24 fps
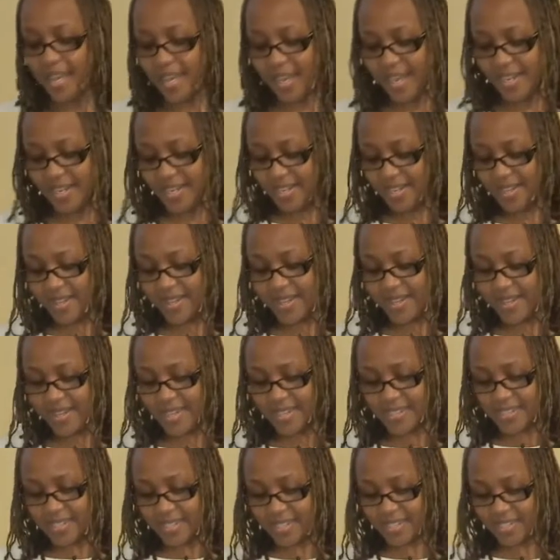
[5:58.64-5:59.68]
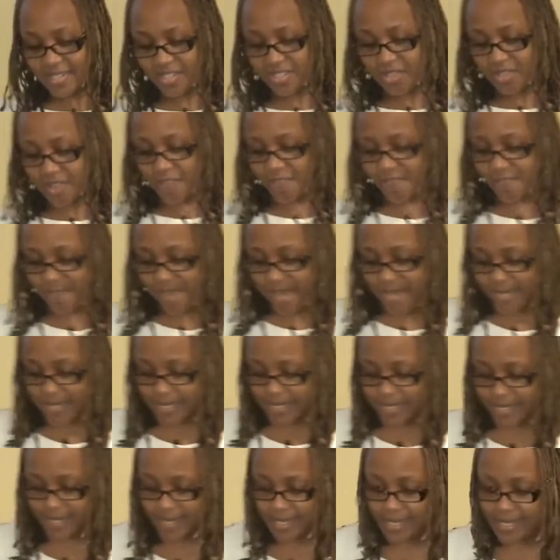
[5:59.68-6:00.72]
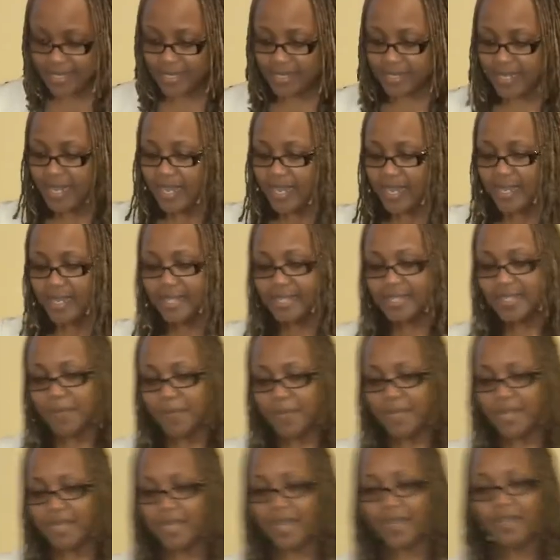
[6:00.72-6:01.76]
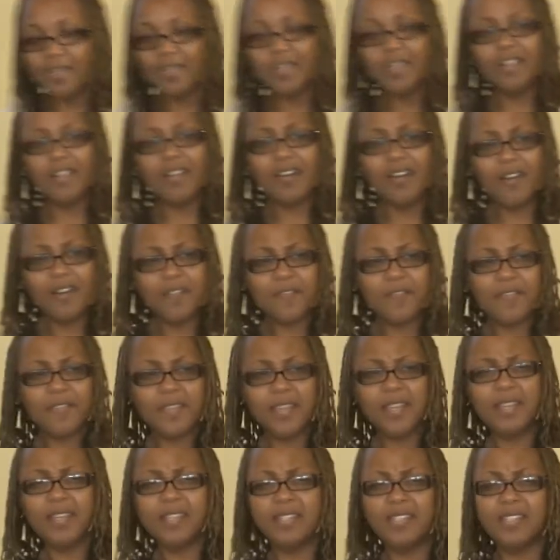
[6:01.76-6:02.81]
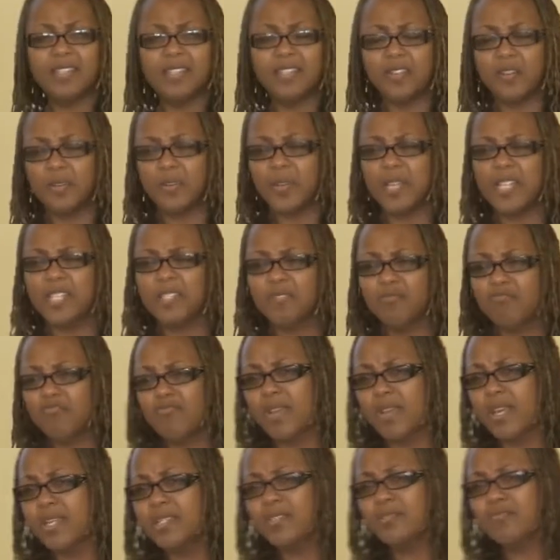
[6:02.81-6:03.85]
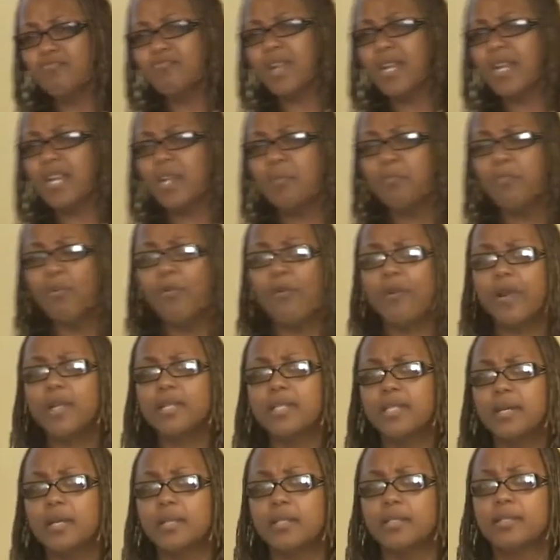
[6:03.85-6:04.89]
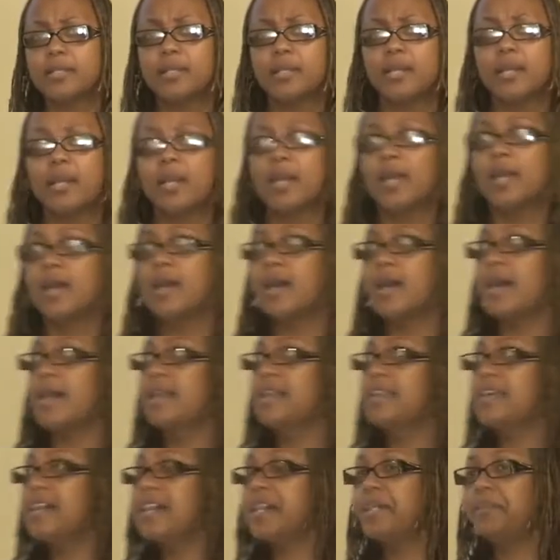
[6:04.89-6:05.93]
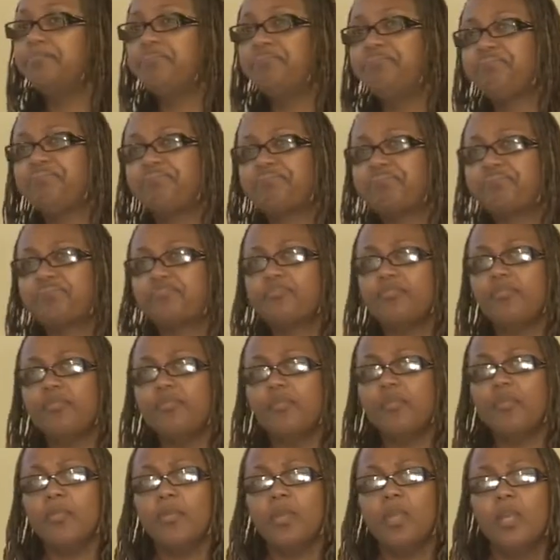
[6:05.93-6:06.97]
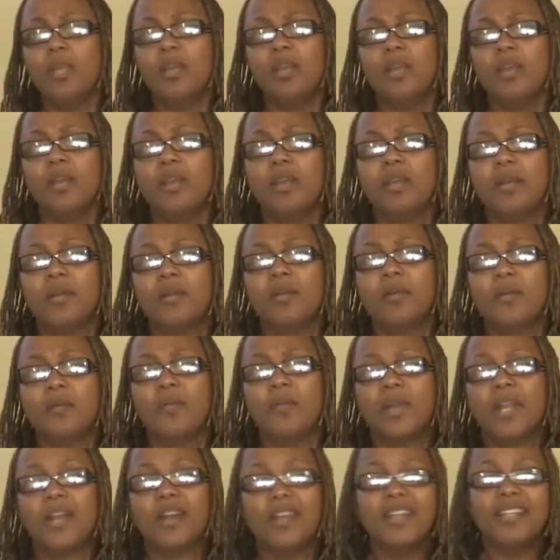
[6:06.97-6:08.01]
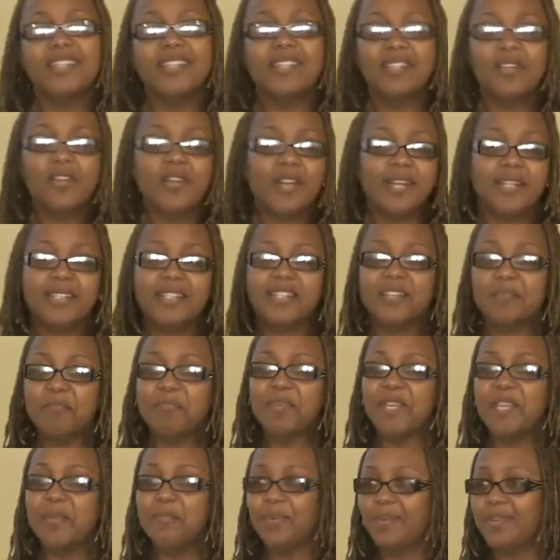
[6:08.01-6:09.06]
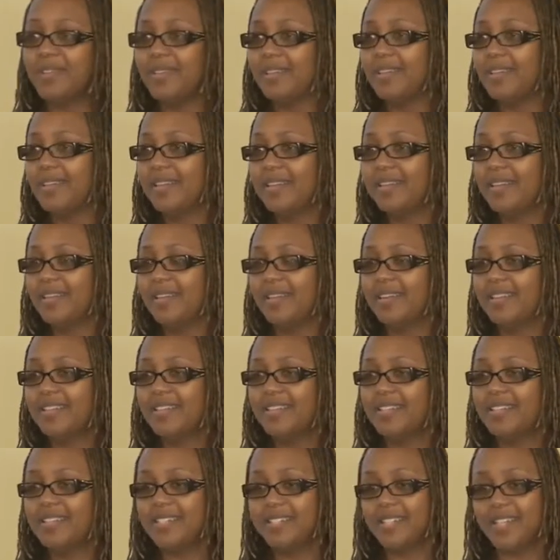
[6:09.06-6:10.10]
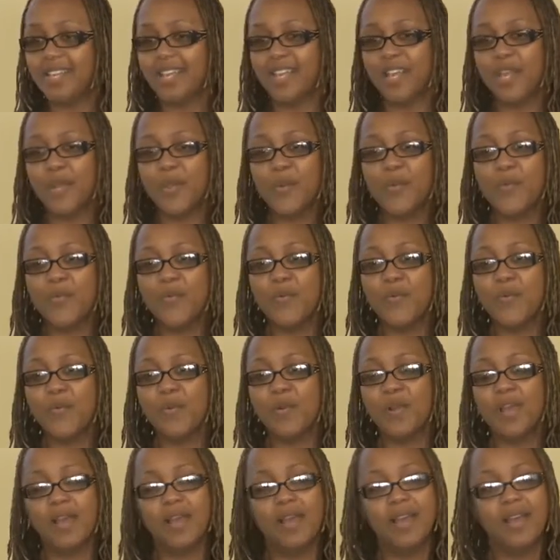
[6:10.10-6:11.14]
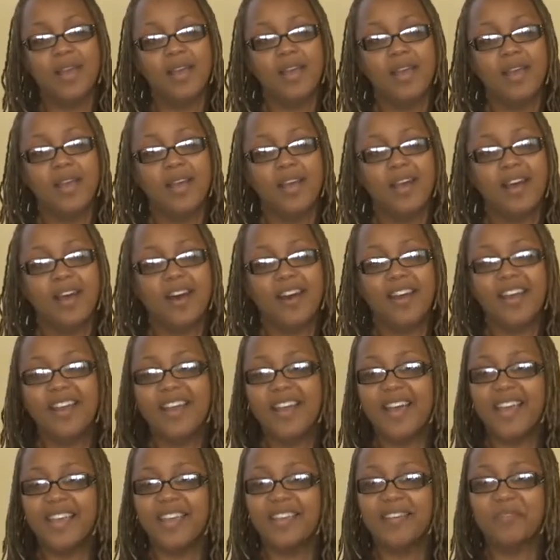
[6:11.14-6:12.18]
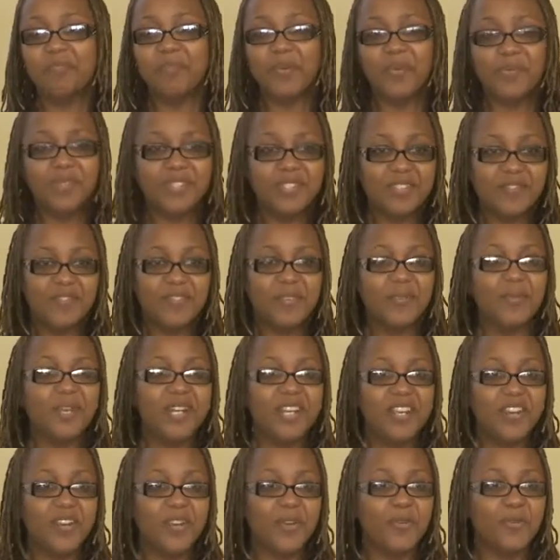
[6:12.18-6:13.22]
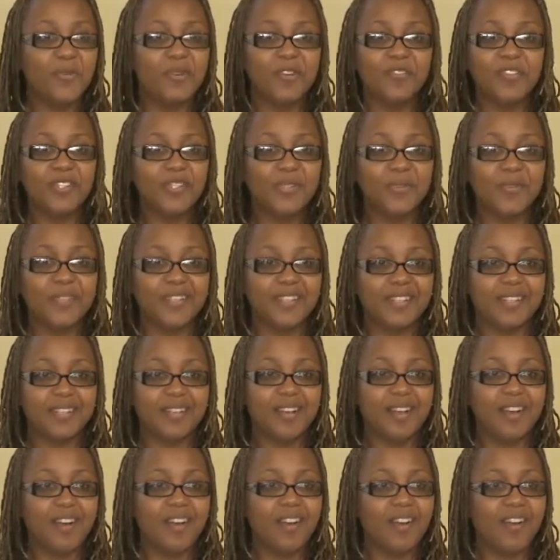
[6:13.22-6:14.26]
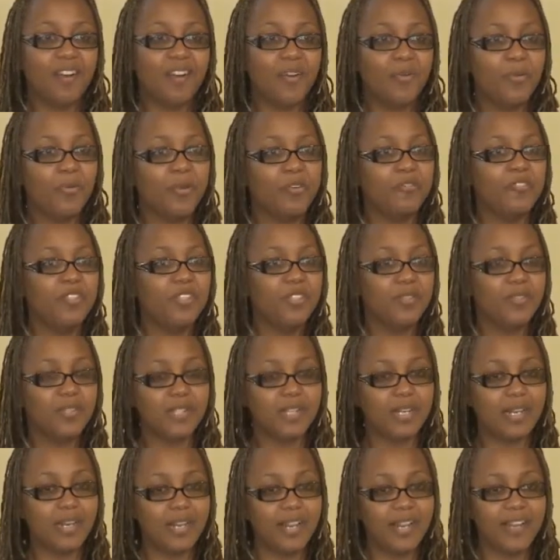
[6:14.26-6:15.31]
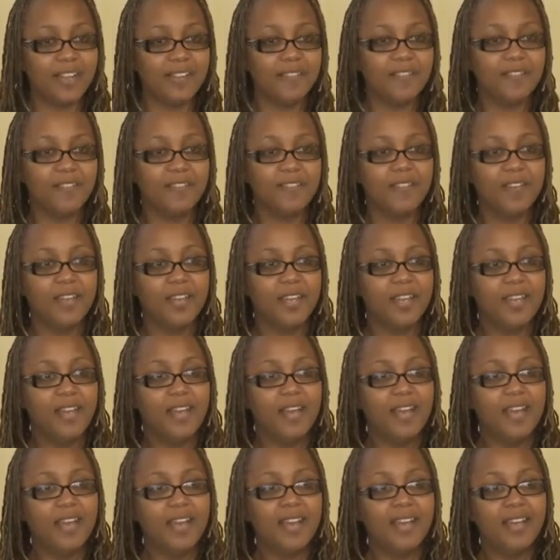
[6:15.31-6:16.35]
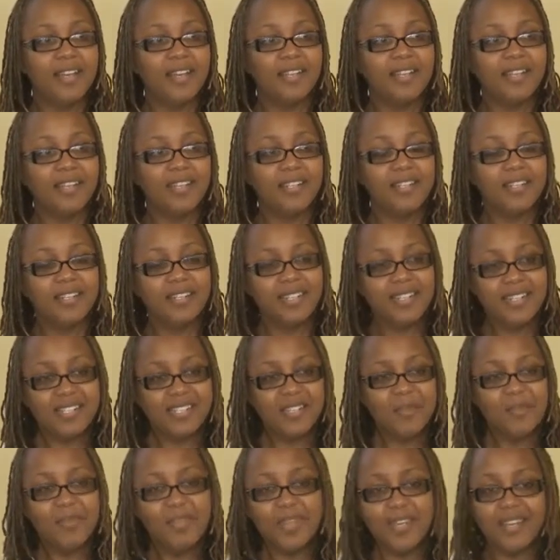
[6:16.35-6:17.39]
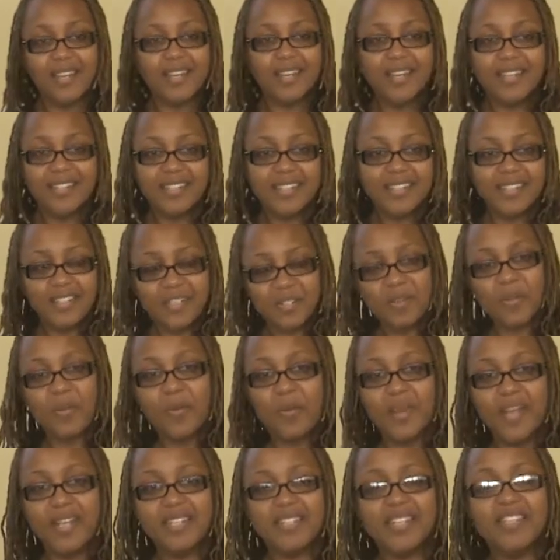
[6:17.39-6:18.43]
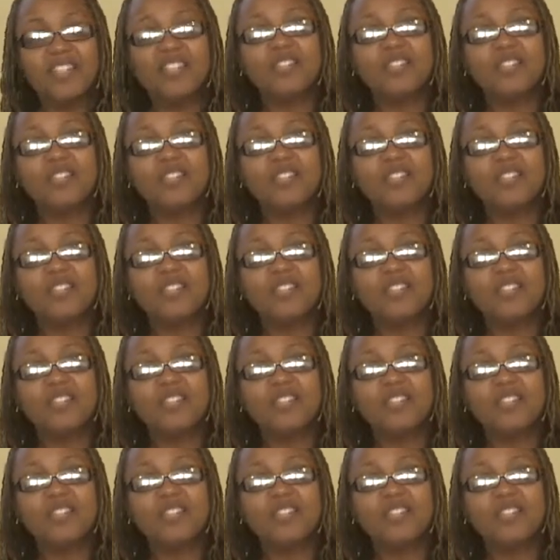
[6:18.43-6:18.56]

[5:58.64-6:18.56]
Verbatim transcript: And th this issue of rest is, is something I think God thinks, you know, is, is really important. And um, we're going to look at some people today who, unlike most of you in here who would have chosen the car, would have chosen life, did something a little, you know, quite